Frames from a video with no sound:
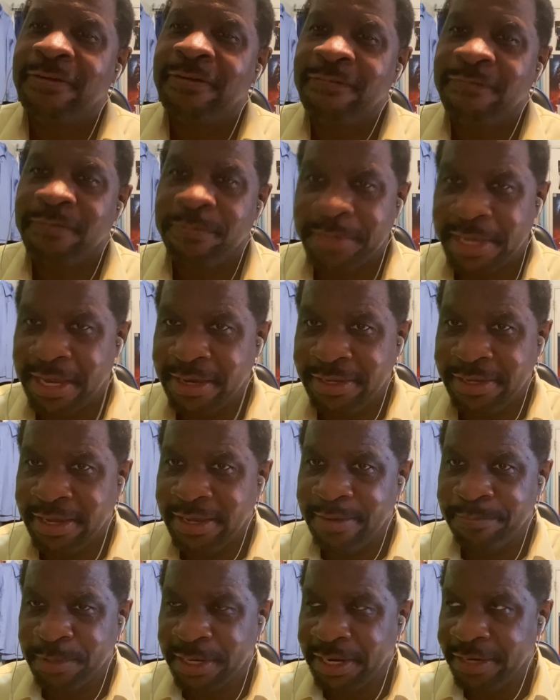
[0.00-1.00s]
from that
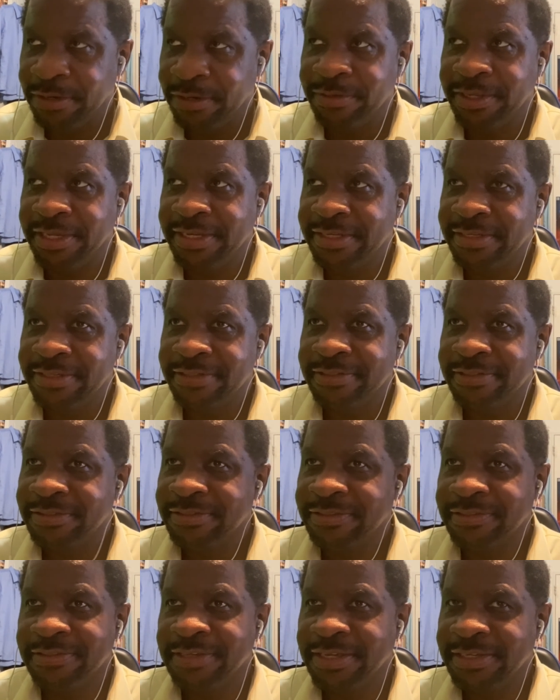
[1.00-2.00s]
yet, but I know they
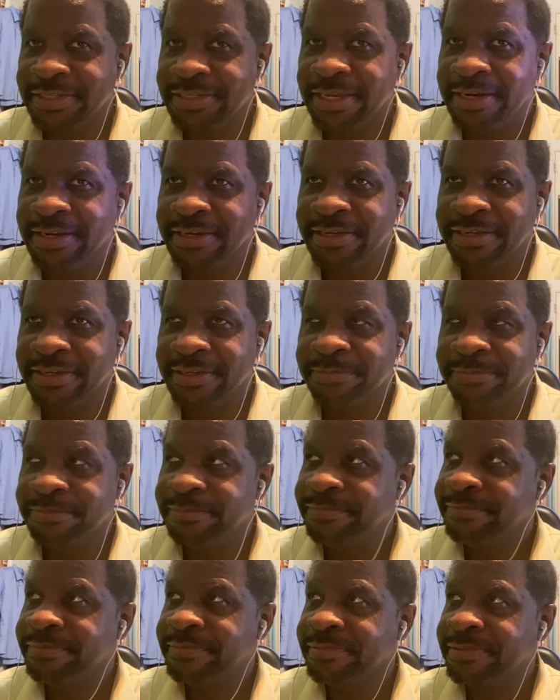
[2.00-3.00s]
said that,
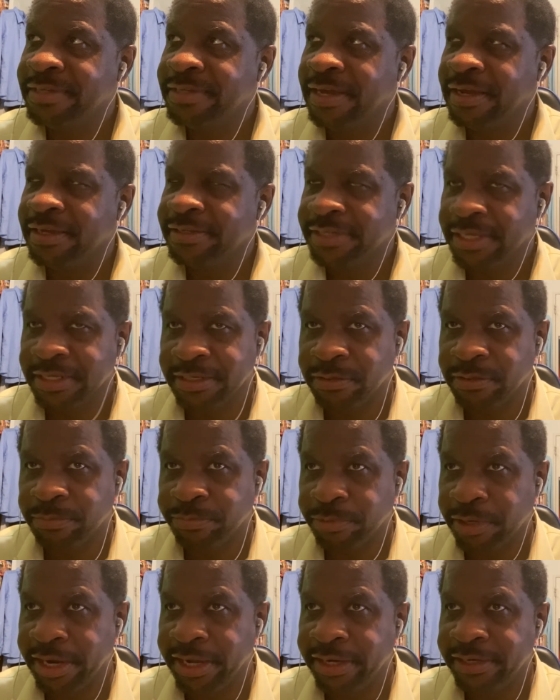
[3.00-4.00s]
Dylan
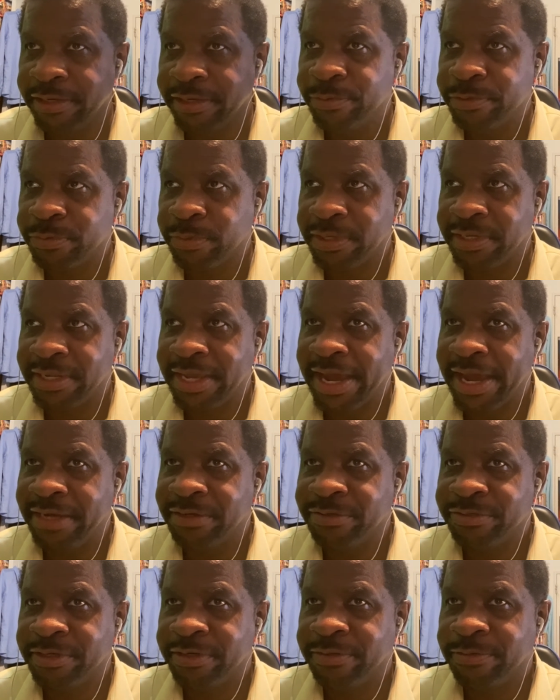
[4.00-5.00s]
O'Brien, he was one of the
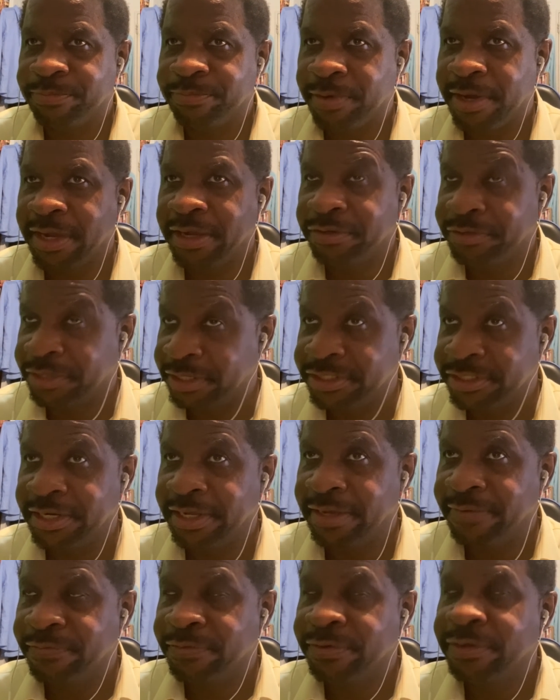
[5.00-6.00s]
actors probably
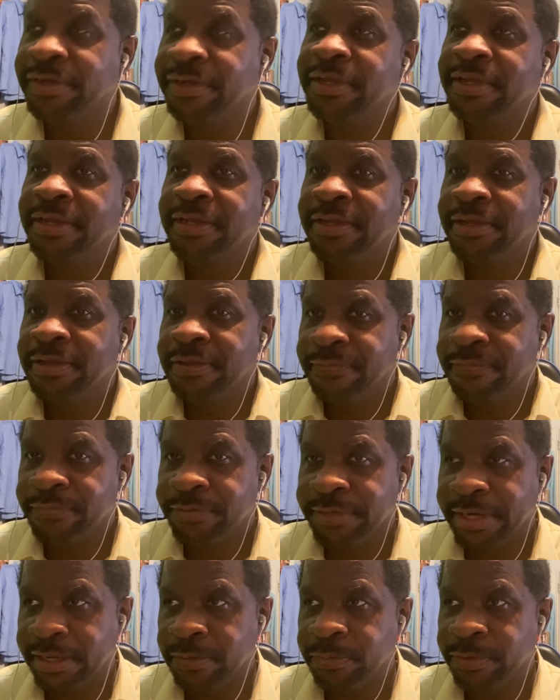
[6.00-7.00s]
auditioning for
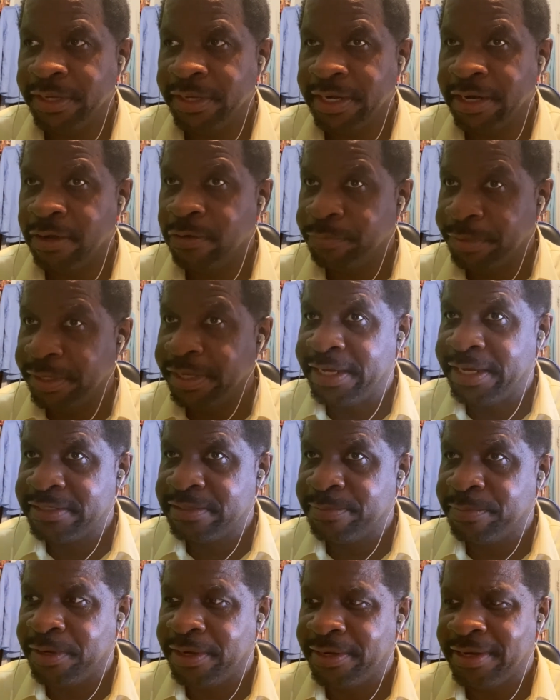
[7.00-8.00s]
Nightwing, and I hope he gets
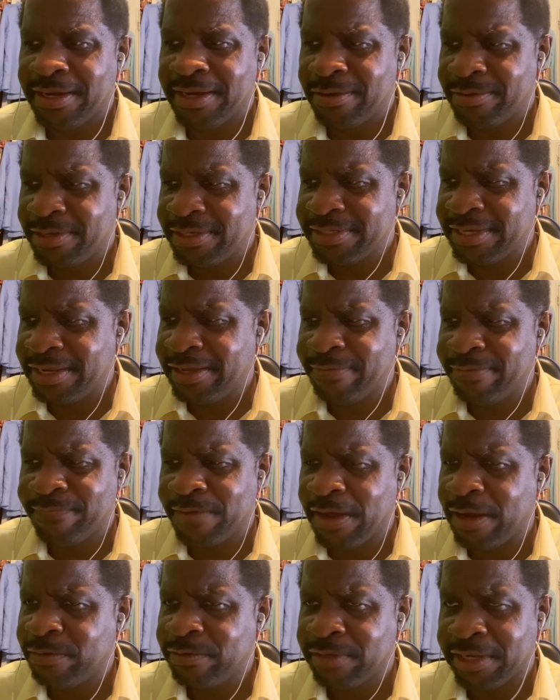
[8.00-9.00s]
the part. And I know they said he
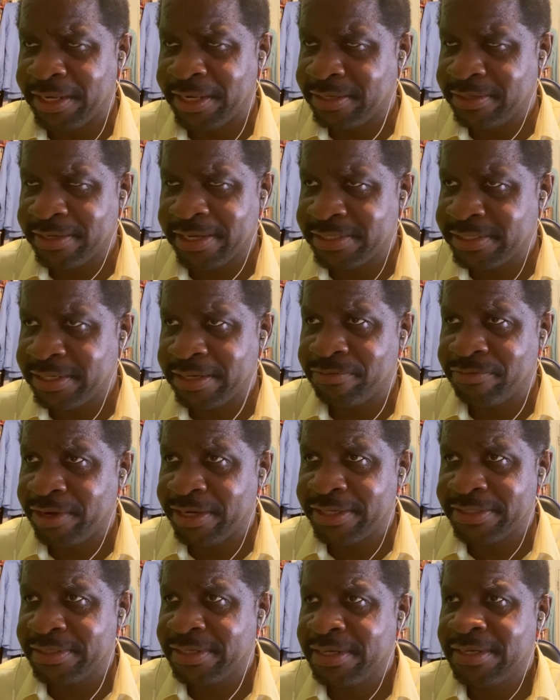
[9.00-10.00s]
followed Leslie
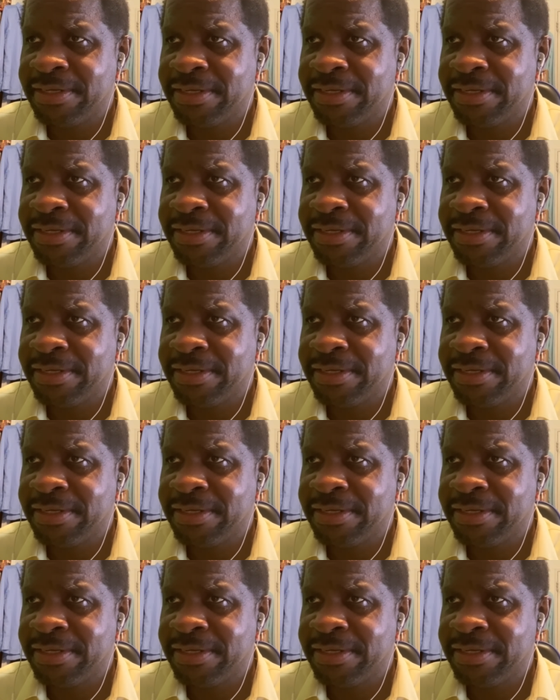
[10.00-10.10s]
Grace